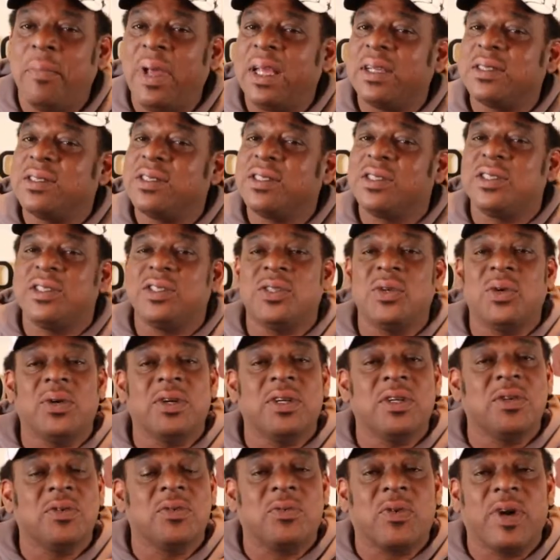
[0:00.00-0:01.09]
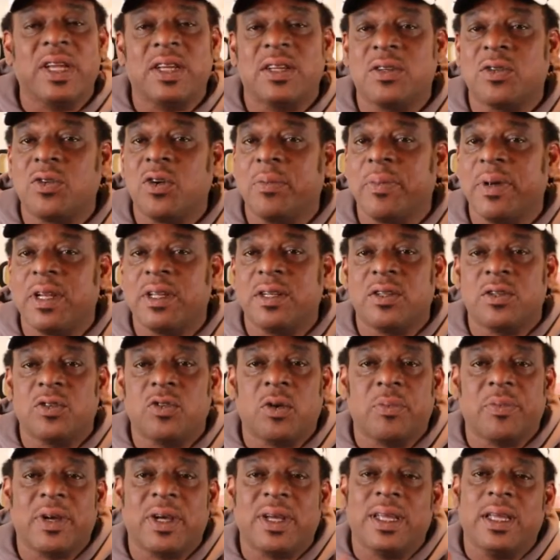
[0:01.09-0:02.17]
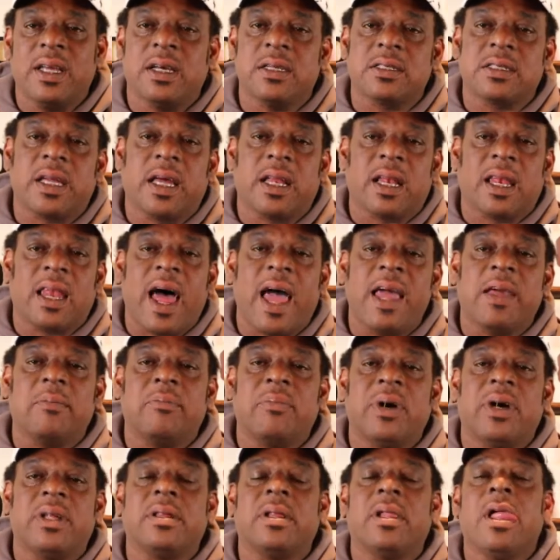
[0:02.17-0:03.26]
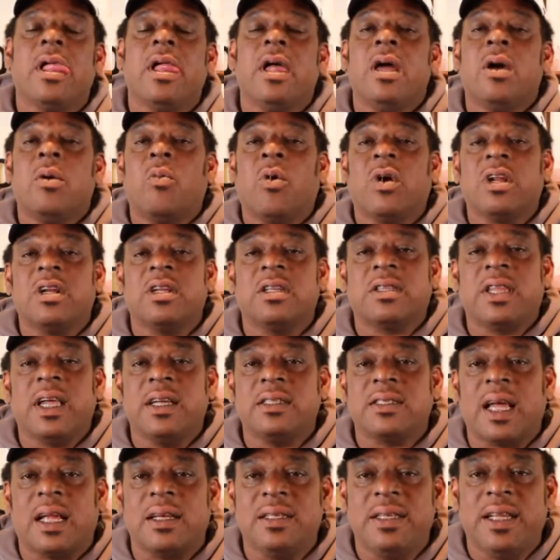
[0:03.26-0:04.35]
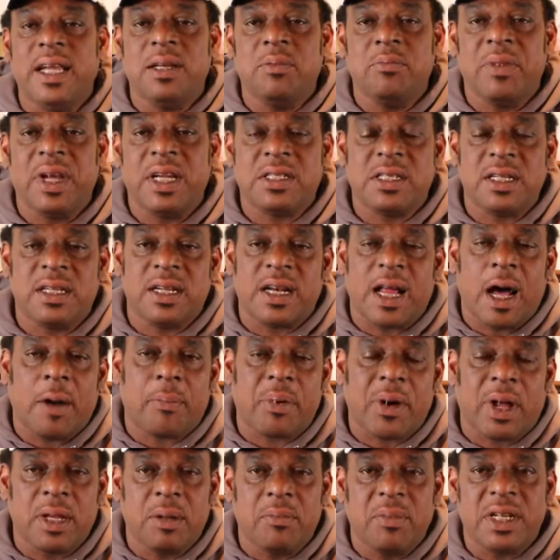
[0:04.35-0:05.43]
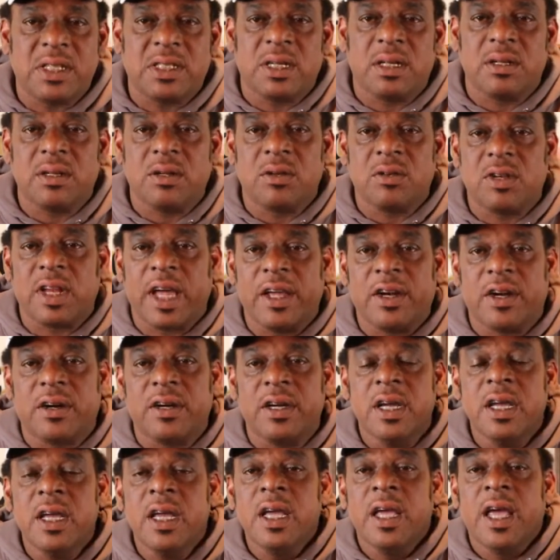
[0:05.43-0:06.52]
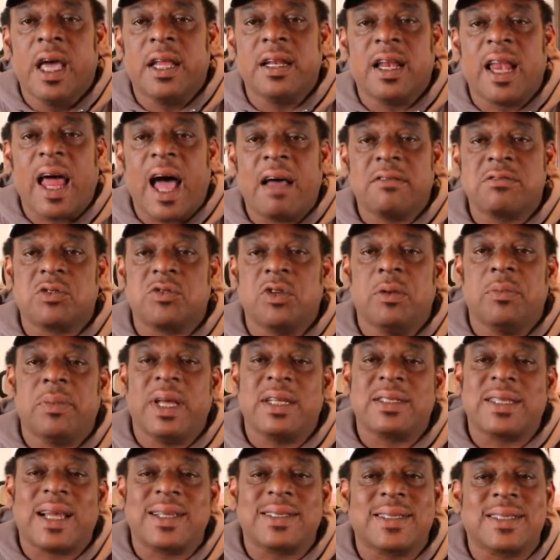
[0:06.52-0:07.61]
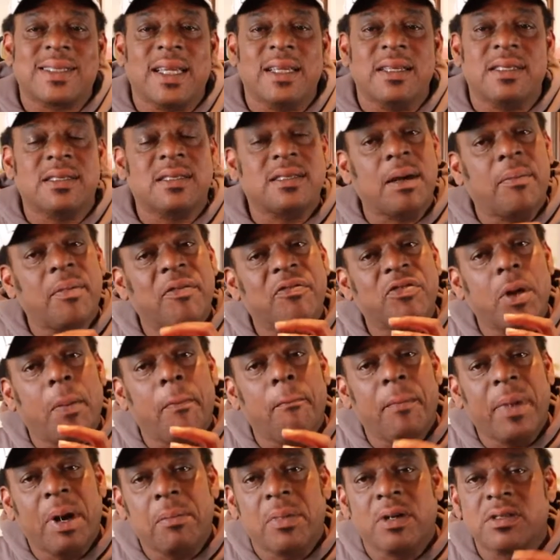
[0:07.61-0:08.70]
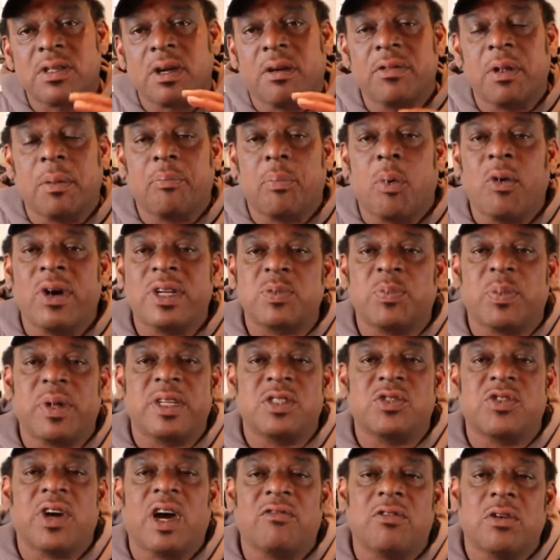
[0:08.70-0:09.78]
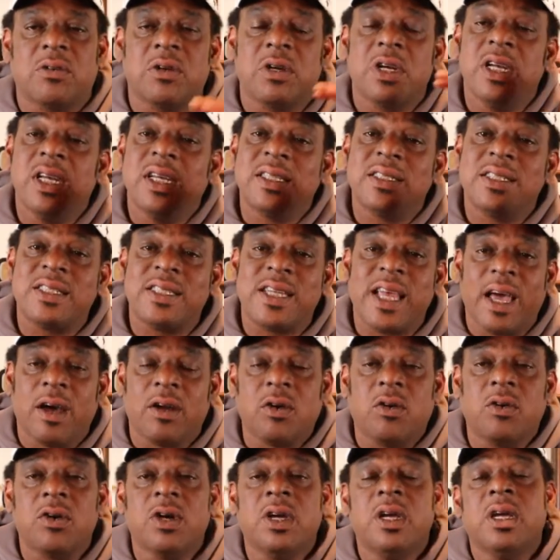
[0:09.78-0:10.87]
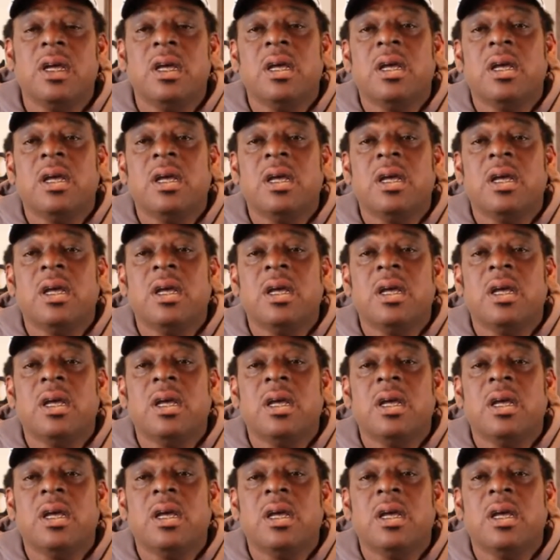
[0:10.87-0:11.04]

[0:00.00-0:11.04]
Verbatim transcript: Make sure you ring the doorbell, and the doorbell is that like button. One of the things I didn't mention, and I'll probably mention a little later in the live stream, as I see some of the members of the Points Blank Travel channel.